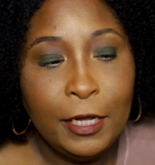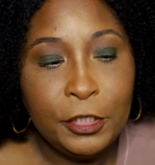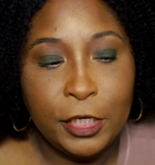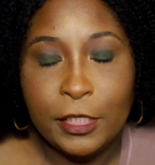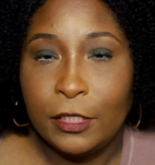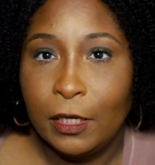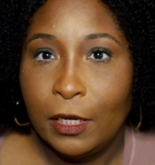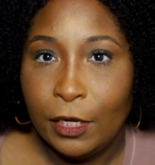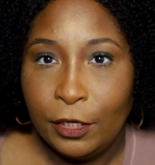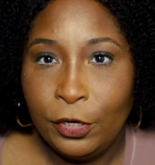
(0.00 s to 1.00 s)
just,
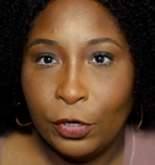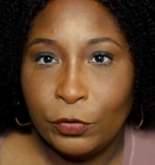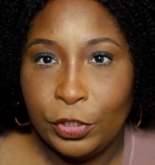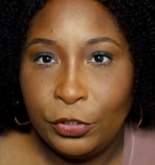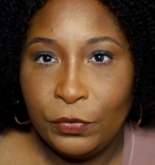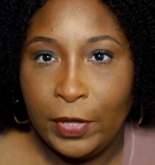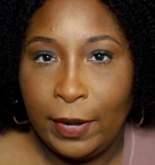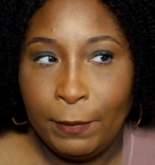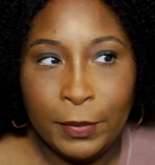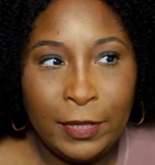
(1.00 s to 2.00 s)
you know, to do
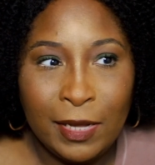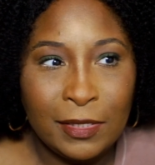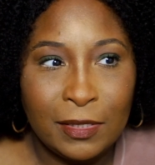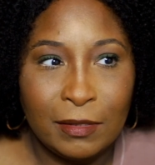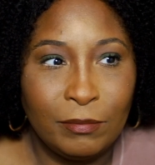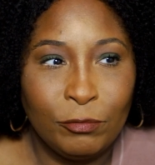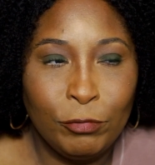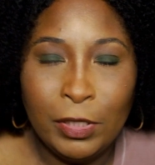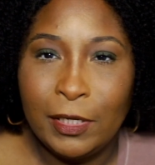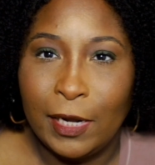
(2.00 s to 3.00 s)
that. But that's
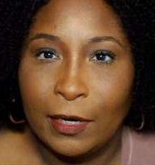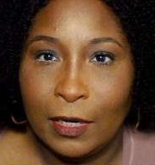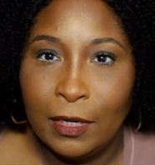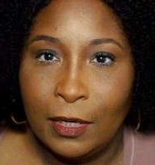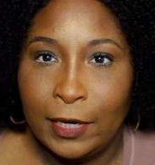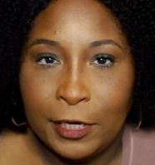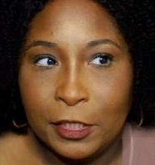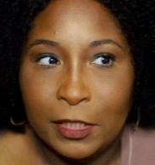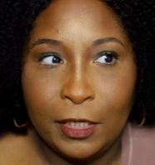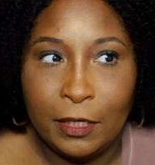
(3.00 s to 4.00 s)
really not a con. I
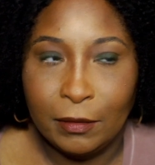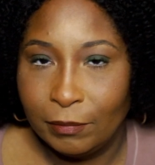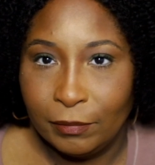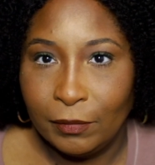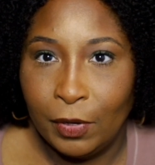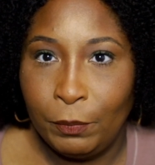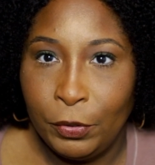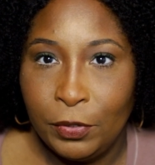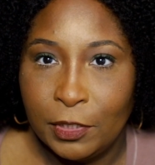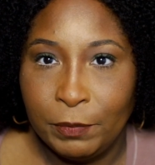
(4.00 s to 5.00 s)
just think a
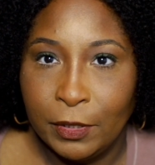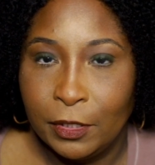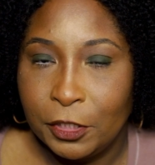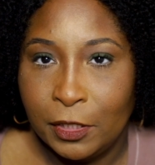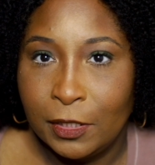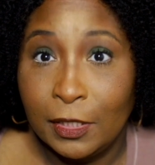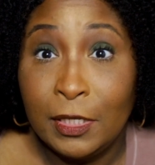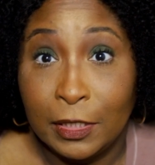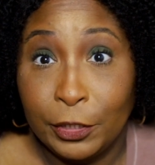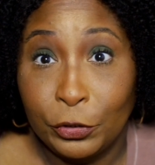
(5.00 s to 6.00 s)
beauty sponge is
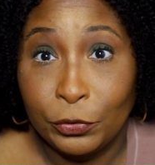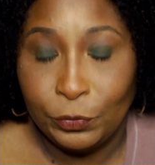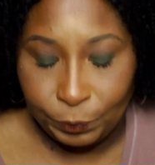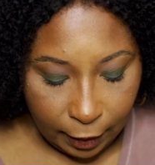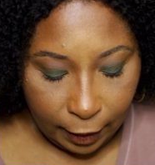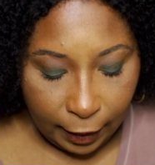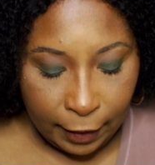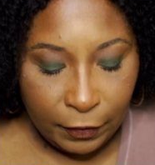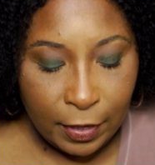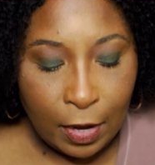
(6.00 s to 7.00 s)
essential.
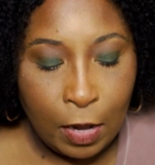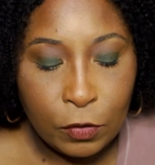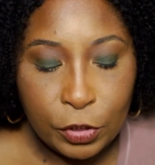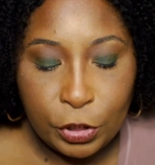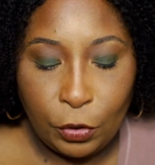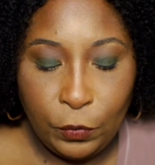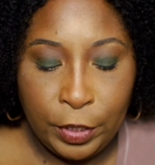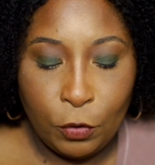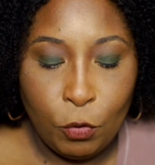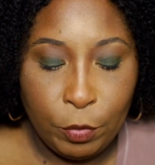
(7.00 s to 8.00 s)
And then I also
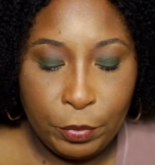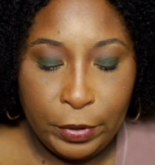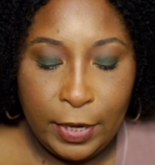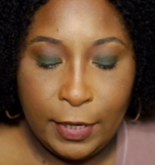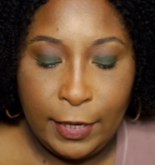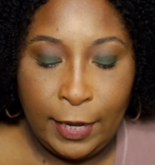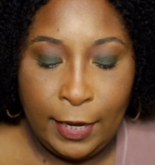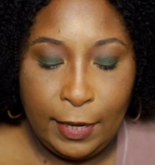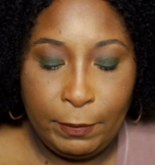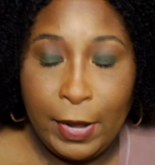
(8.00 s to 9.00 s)
incorporated
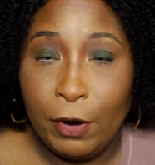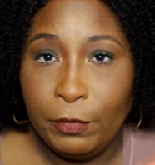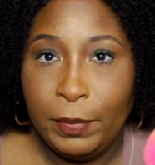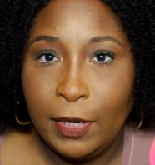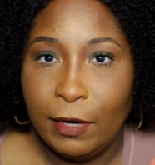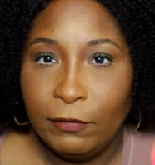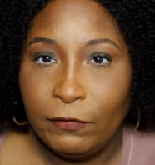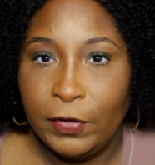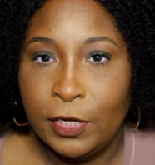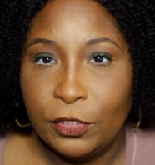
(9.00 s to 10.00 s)
a powder
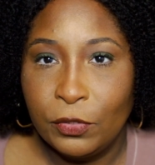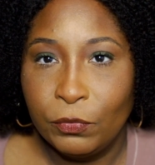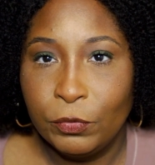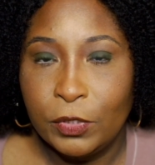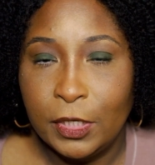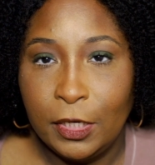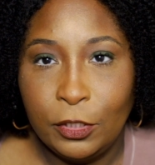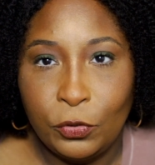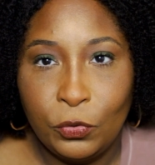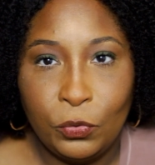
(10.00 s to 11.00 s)
puff into the
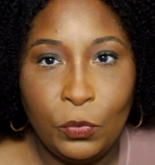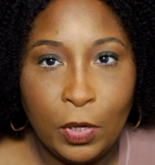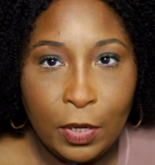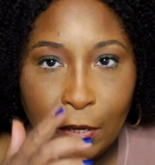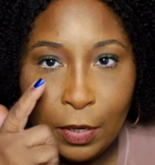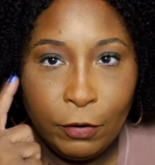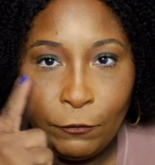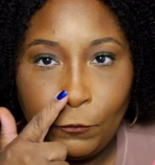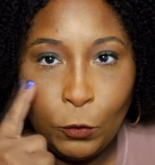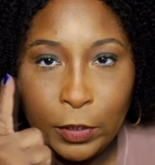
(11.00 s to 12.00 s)
routine to
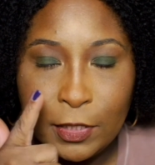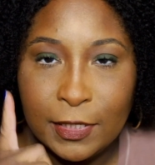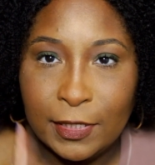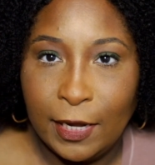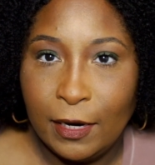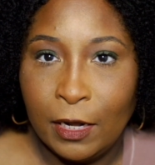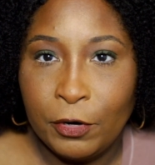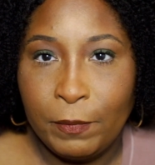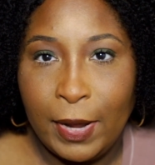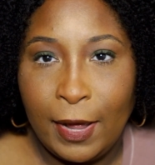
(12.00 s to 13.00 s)
fully set
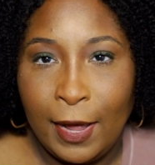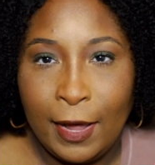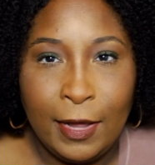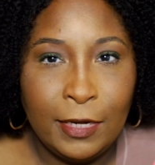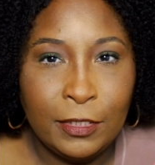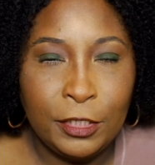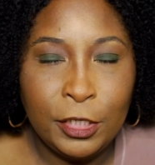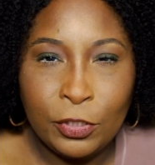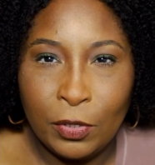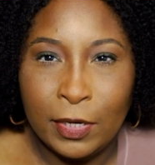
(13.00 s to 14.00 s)
under my eyes,
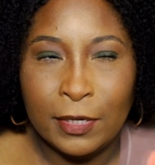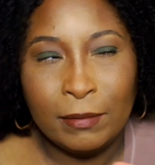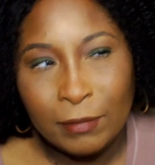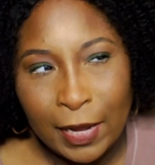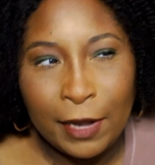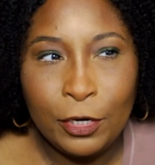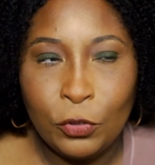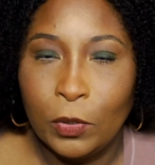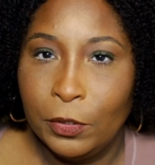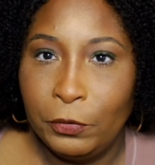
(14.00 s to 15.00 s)
just to and kind of
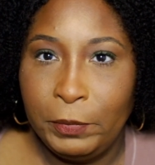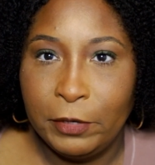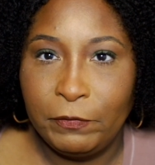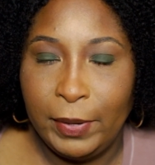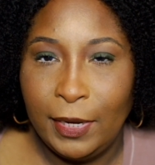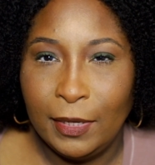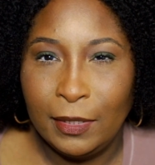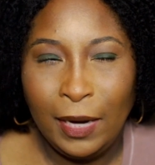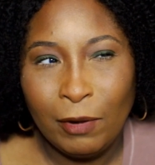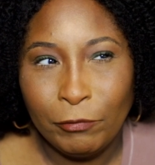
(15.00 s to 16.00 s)
do a little bit of
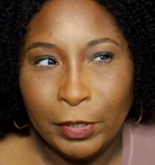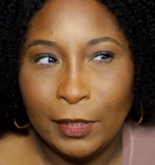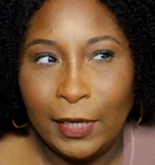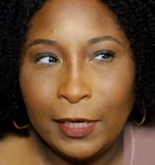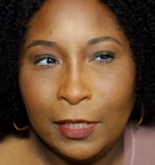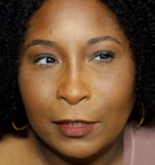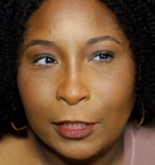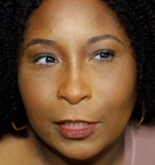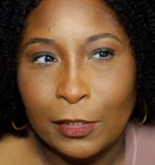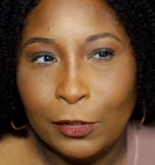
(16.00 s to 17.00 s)
baking. Not really. I did
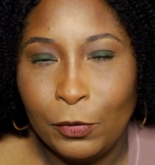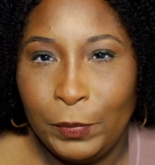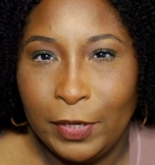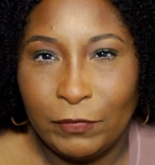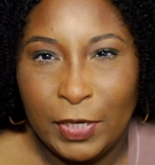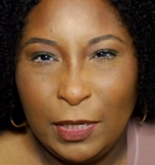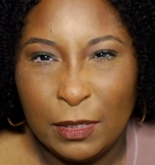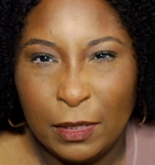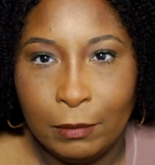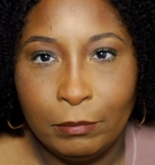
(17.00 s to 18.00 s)
just a little bit of
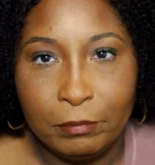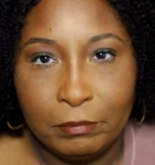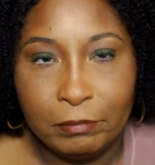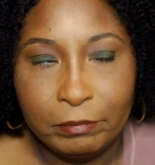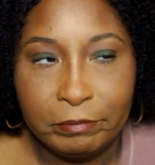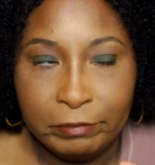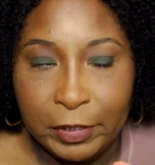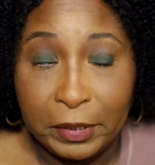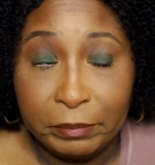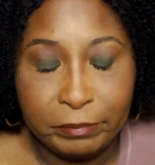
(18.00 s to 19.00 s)
heating up.
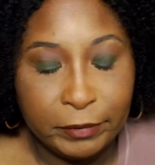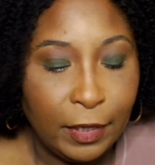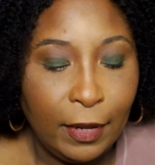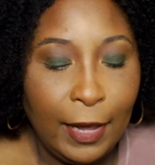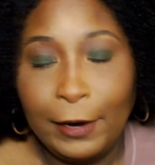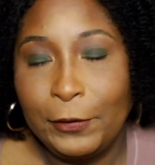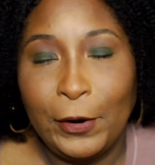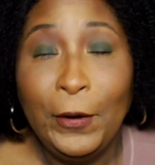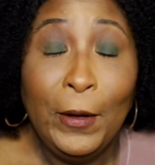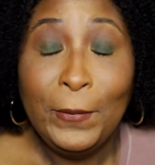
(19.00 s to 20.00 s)
I don't
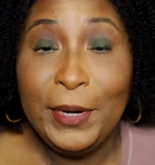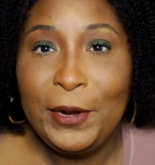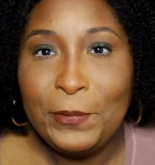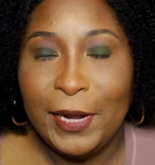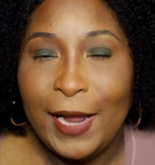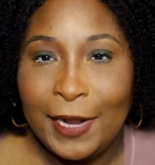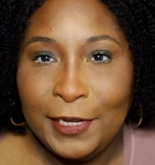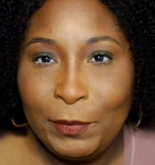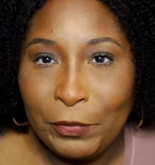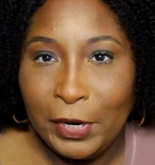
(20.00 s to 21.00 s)
know. But anyway, I
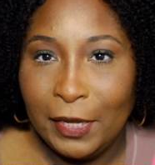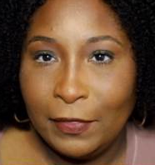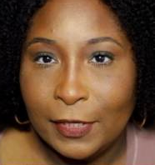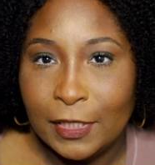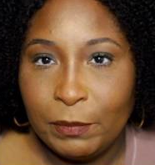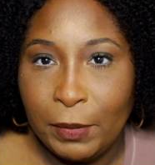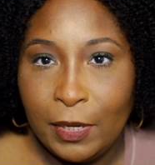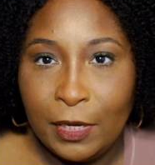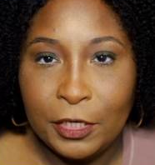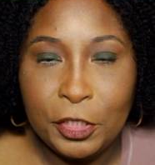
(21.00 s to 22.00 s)
did bring in this
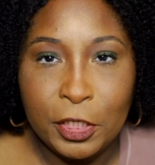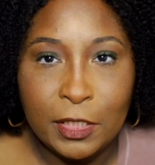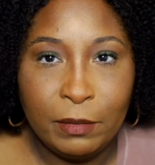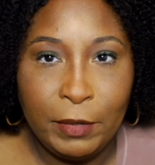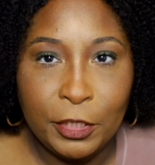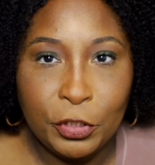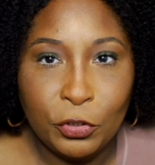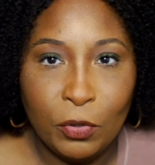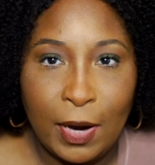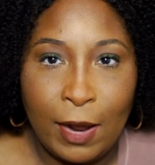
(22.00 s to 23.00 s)
sponge just to make
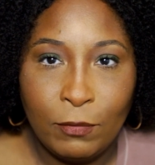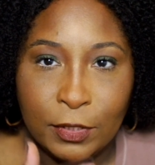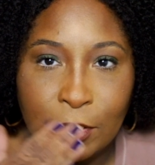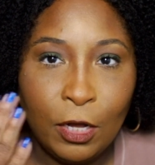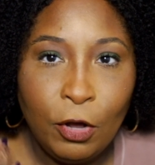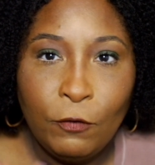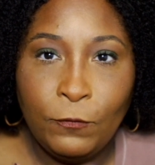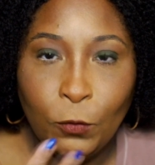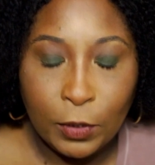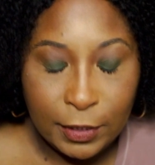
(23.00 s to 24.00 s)
sure I was
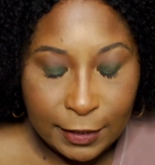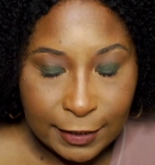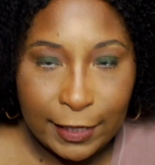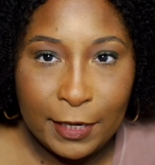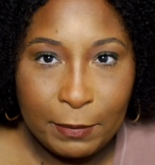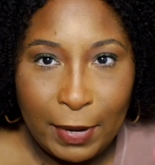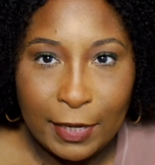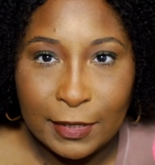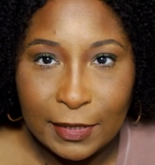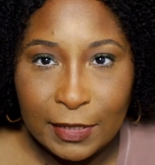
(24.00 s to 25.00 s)
fully setting my
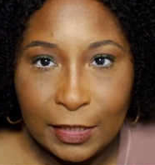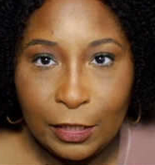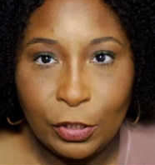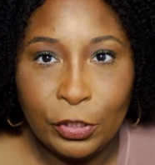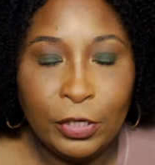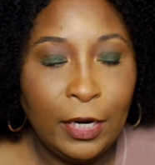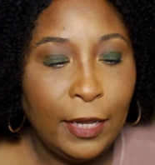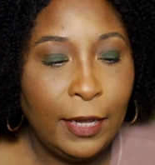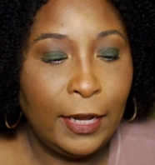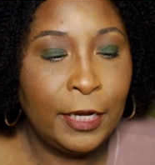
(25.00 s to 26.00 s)
concealer
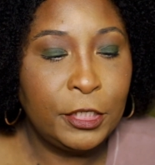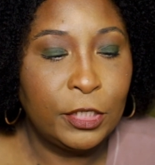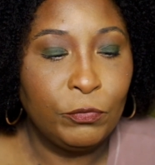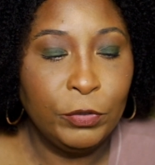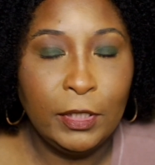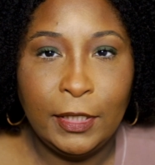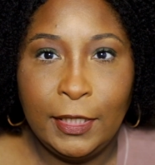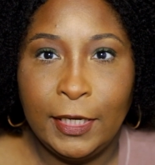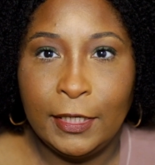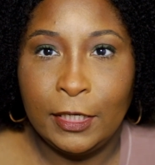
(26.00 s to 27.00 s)
and just really
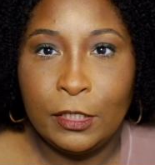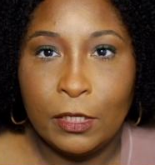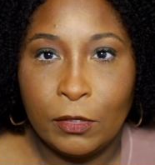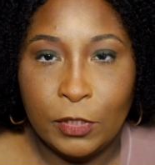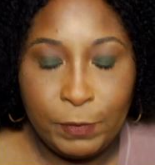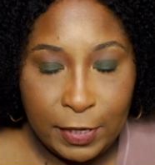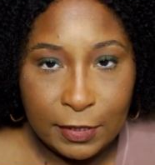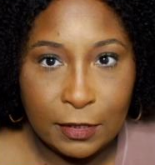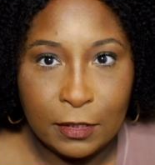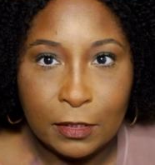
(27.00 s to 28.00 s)
getting into those
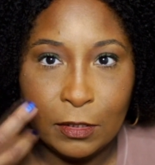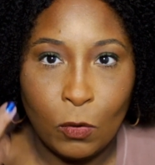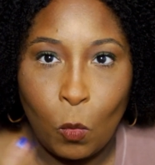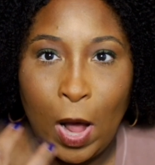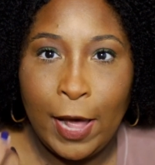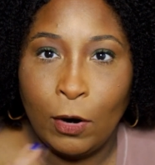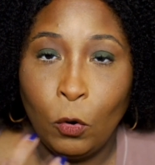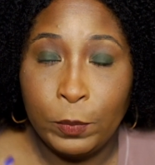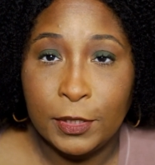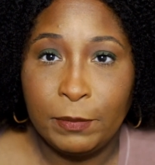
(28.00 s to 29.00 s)
spaces, wide
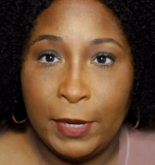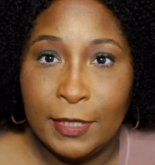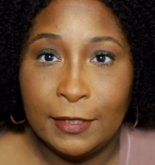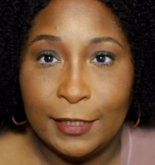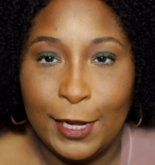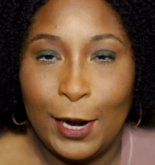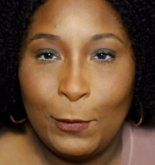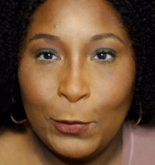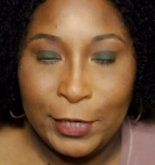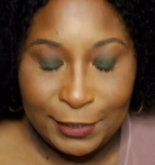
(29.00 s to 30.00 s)
open spaces that I
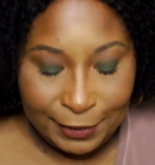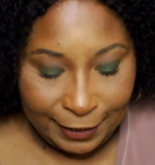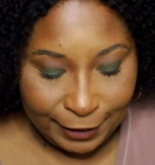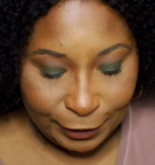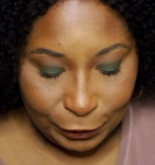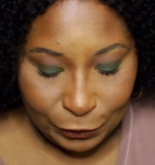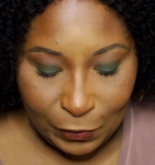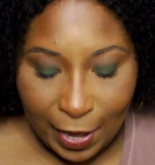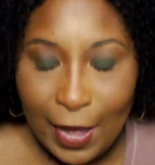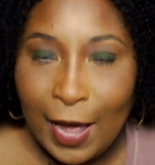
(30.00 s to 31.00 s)
wanted to get
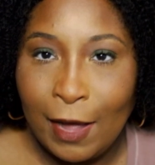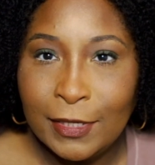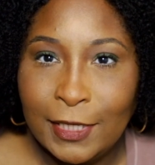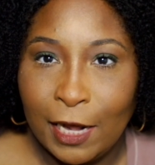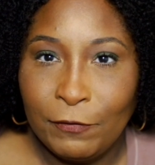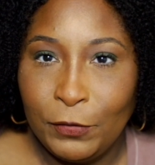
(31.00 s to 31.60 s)
into, outside of